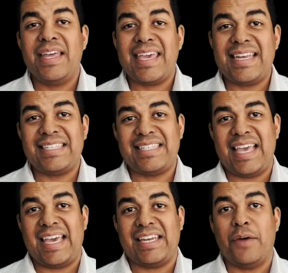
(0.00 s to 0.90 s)
it is
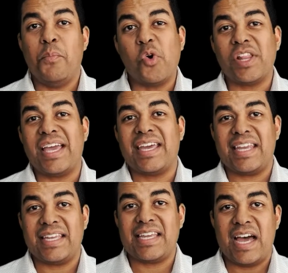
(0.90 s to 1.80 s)
seen more like an
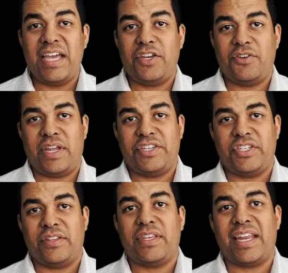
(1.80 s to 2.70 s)
in-kind
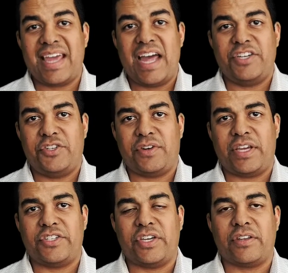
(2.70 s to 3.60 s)
donation than a cash
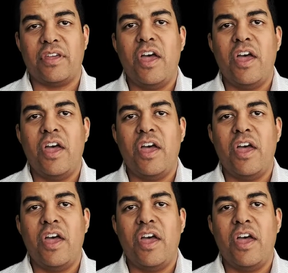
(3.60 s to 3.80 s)
donation,